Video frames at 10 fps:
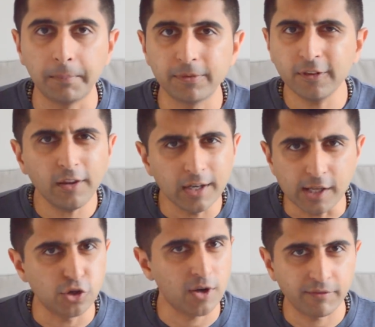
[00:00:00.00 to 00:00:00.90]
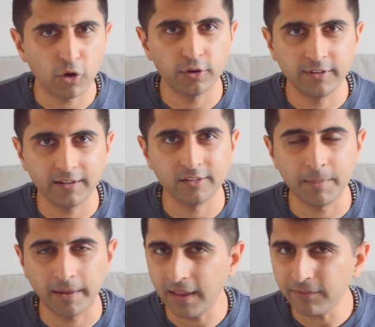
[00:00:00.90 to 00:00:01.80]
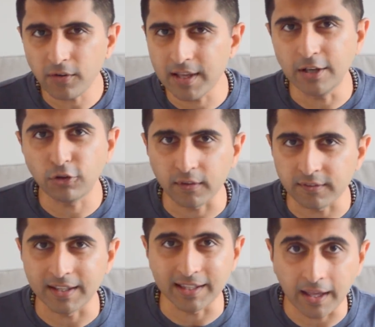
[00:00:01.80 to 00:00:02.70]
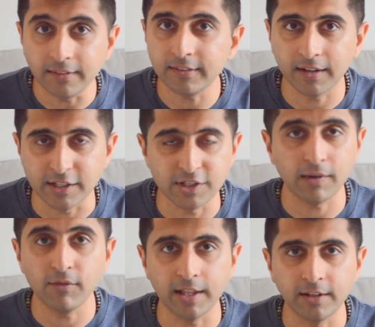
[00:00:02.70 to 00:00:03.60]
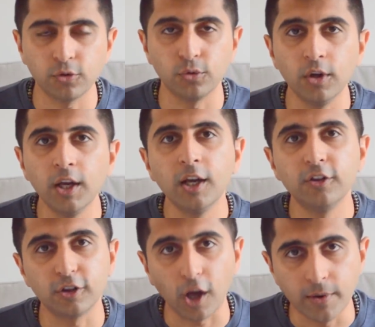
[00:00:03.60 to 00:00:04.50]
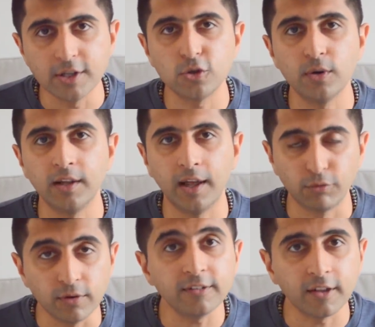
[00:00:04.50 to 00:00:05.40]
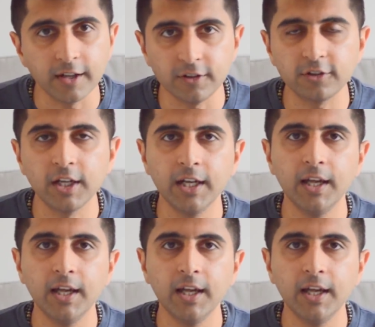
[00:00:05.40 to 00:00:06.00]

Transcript: Certainly you should have context about that. Very interesting case study generally to go into and research.